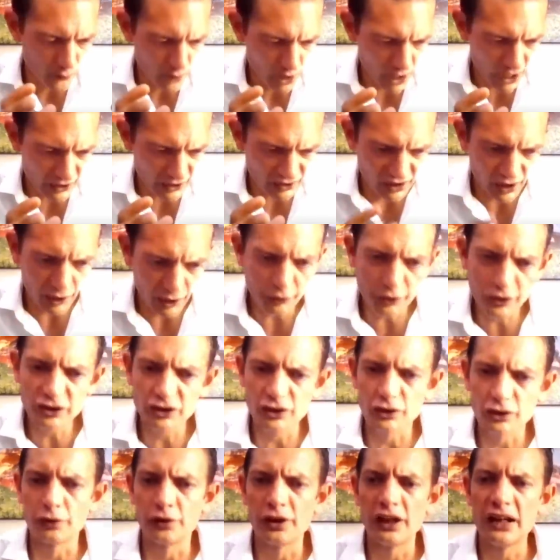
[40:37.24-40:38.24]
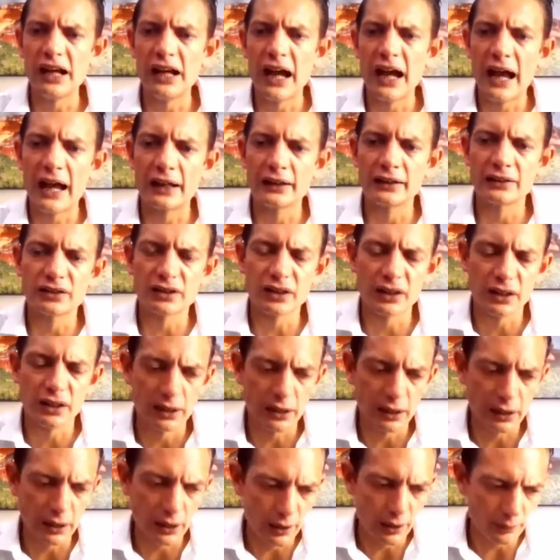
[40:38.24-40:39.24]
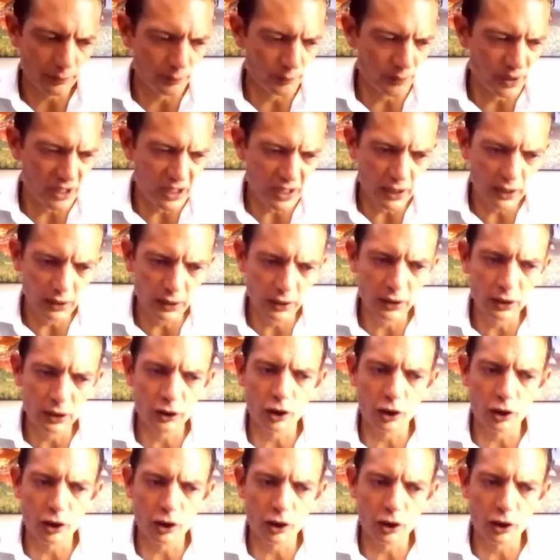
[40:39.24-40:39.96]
a territory and being